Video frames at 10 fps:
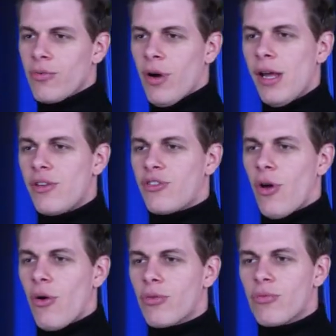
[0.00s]
right?
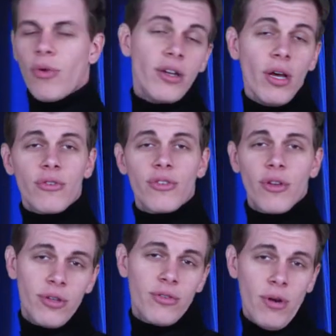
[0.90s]
So write notes
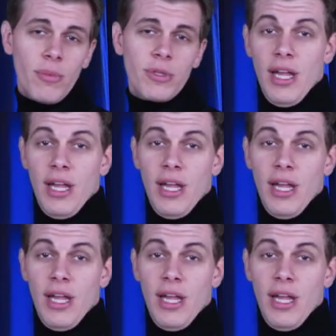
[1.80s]
on your script.